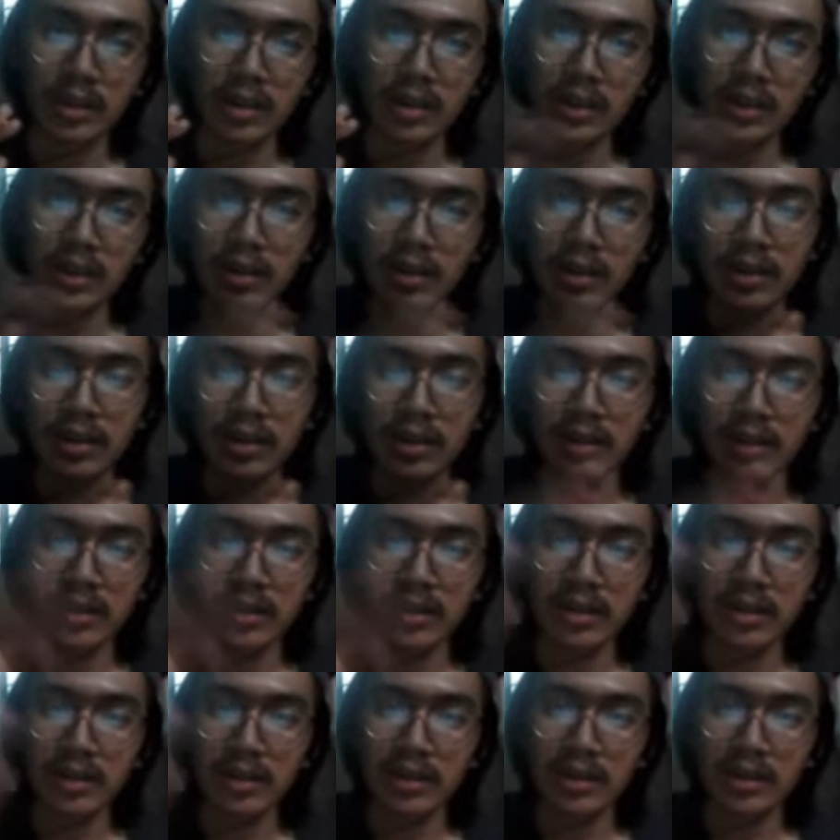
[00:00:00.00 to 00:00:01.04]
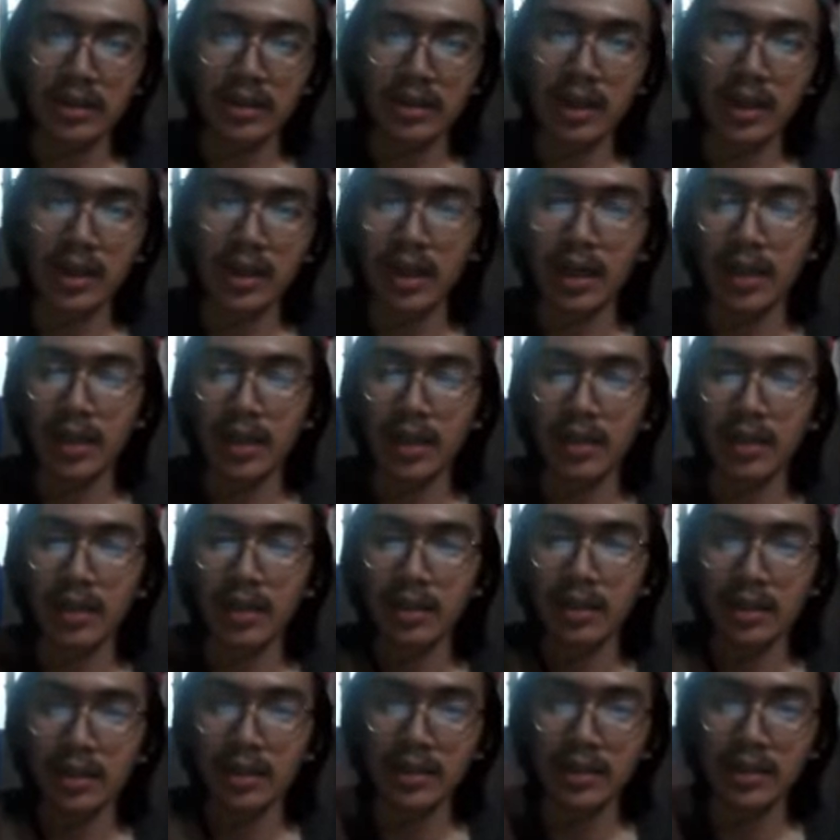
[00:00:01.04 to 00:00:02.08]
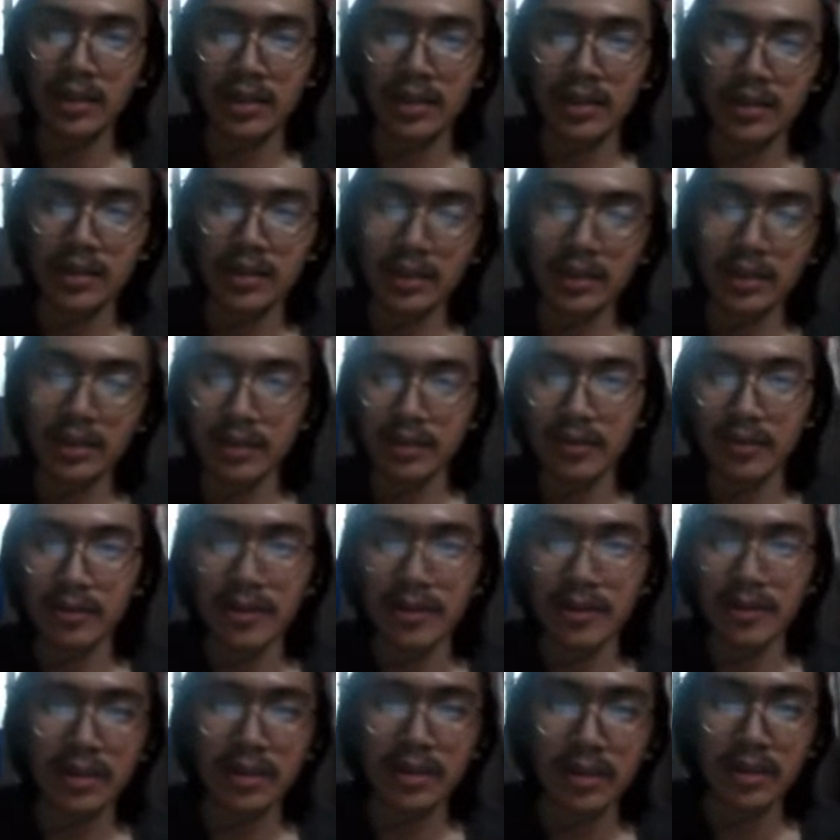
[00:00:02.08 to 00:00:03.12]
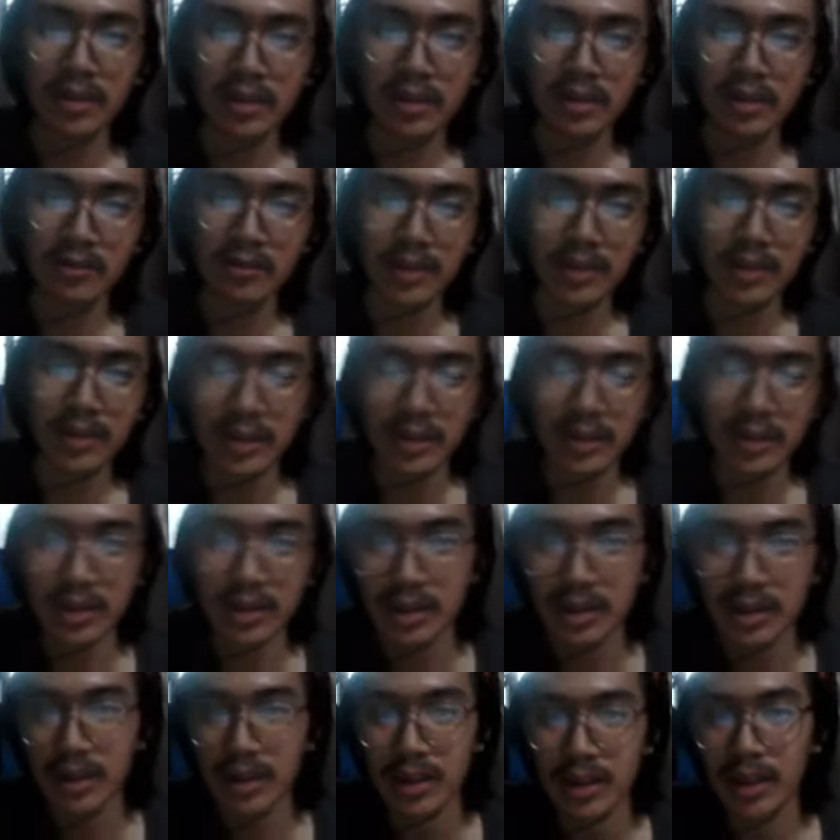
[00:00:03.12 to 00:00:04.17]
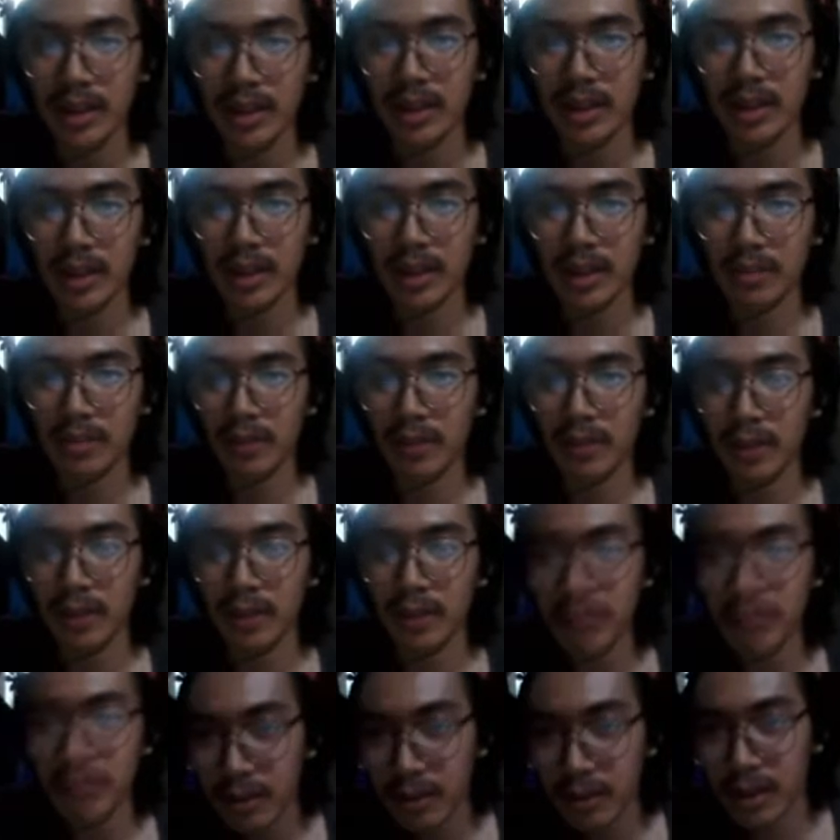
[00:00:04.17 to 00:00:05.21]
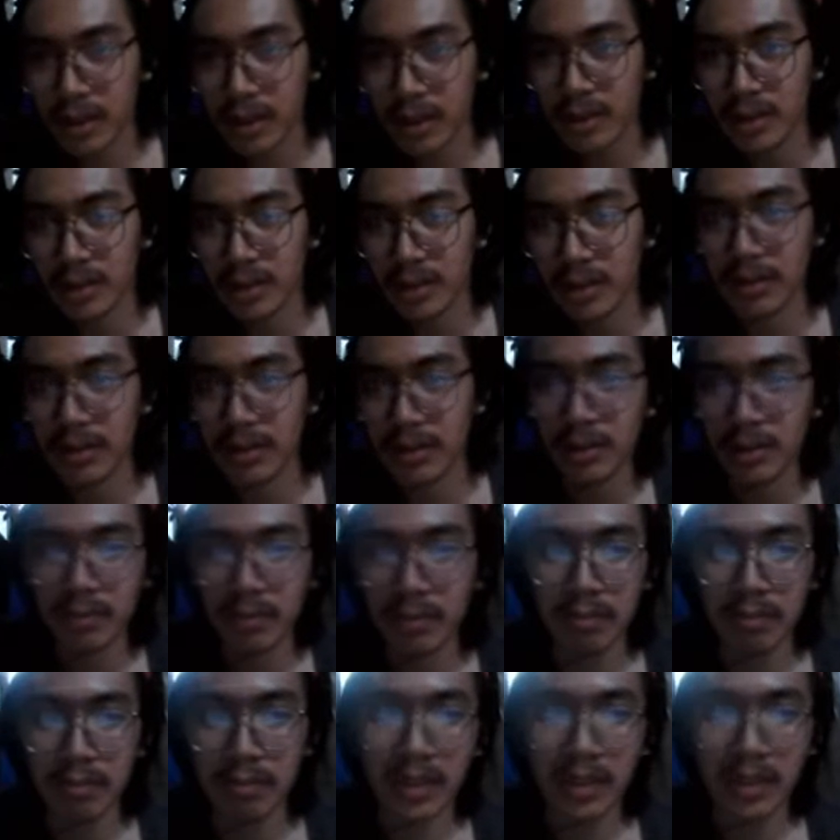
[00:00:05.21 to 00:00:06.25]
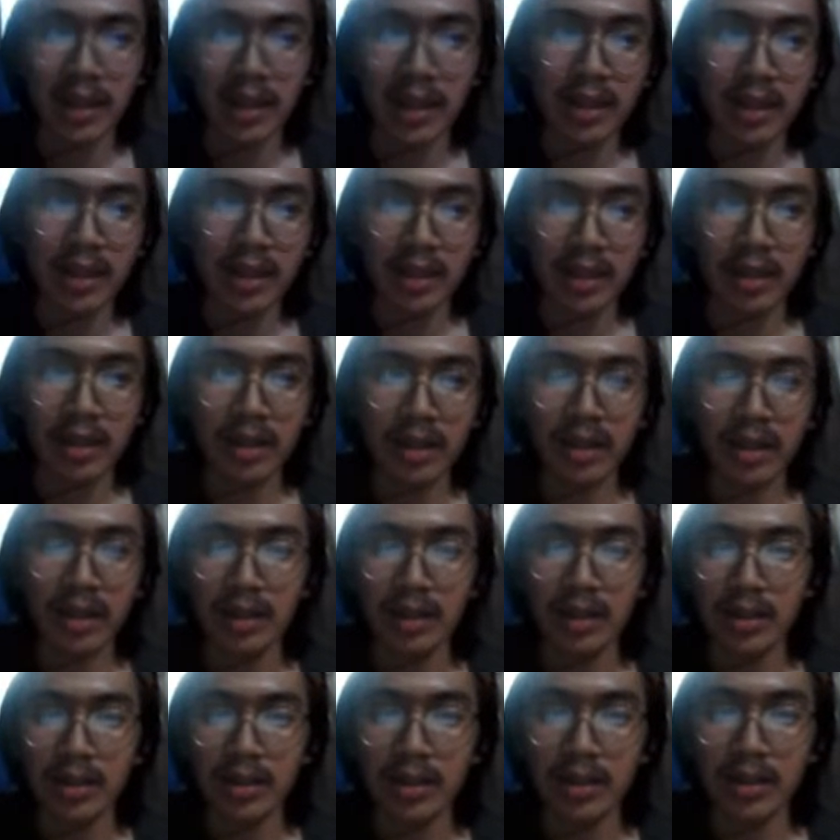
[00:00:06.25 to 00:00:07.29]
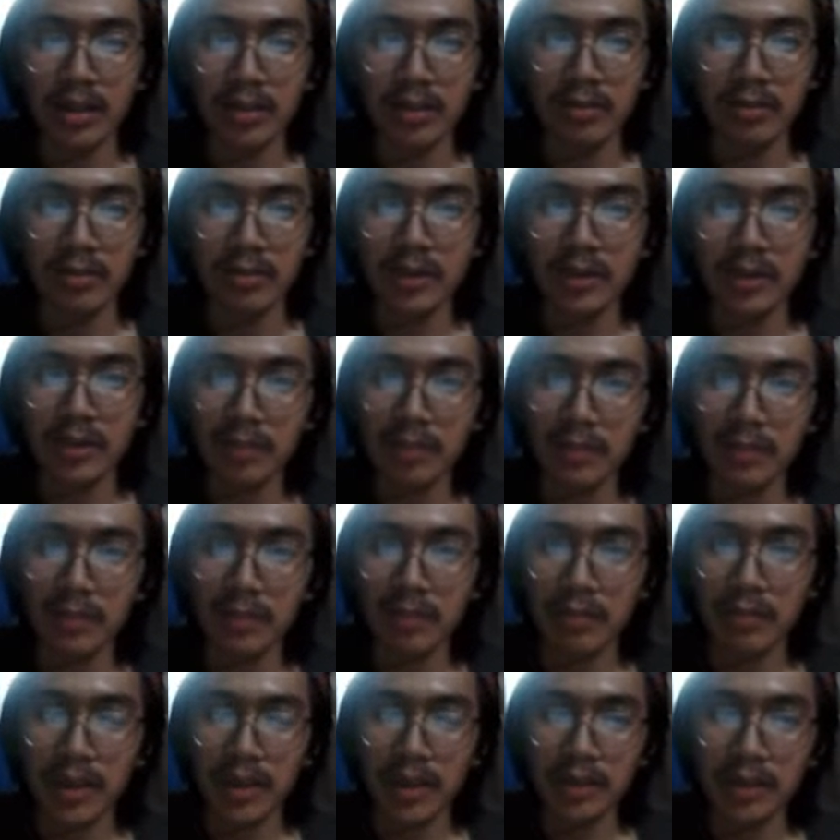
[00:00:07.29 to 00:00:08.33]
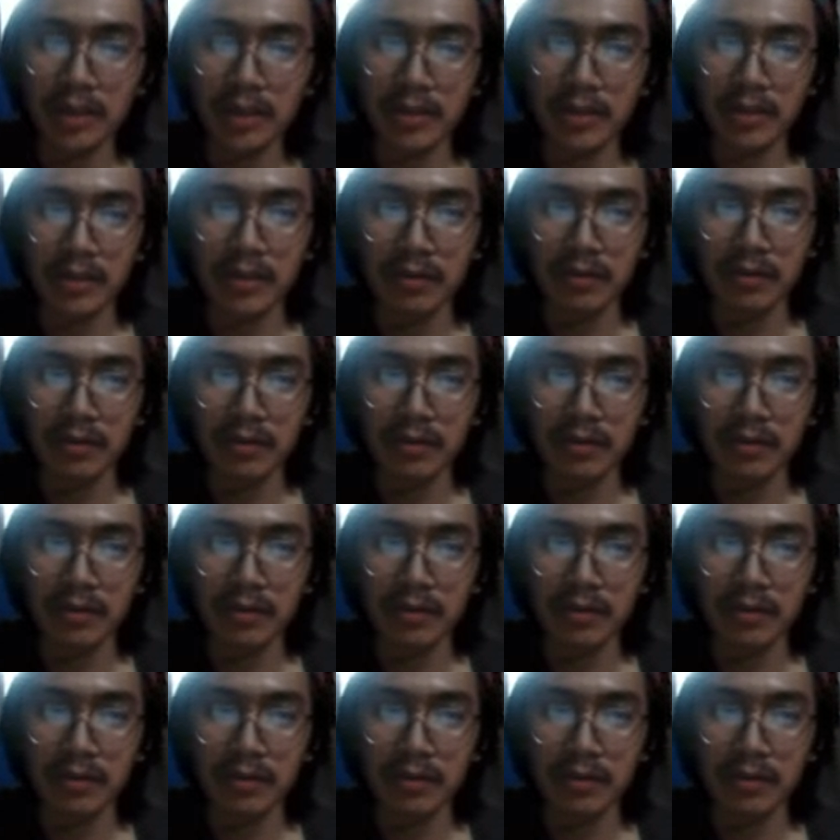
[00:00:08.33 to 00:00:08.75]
in certain way, which is can be 1 by 1 or parallel by groups,